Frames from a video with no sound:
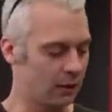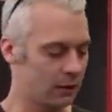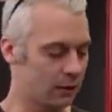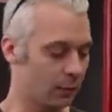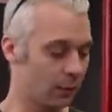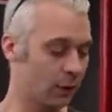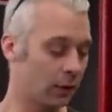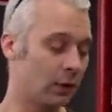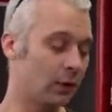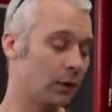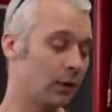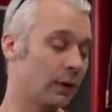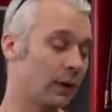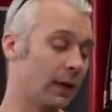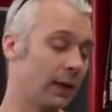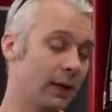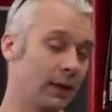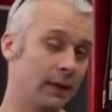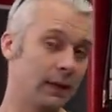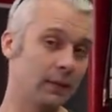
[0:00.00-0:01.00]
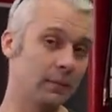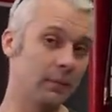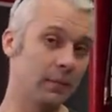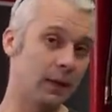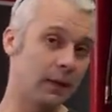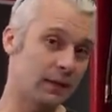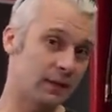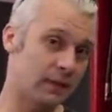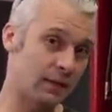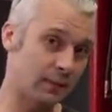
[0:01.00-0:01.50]
So we're gonna go ahead and
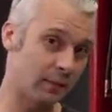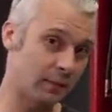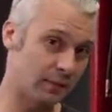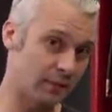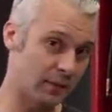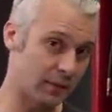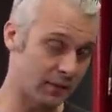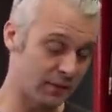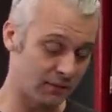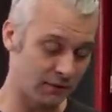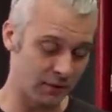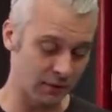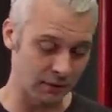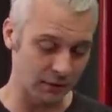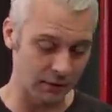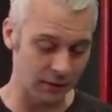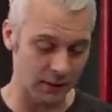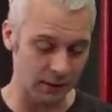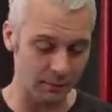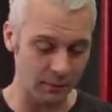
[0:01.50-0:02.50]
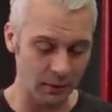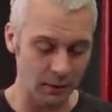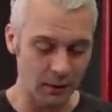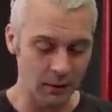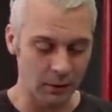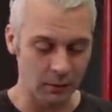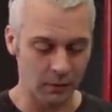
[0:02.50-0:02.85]
mix some of this filler up.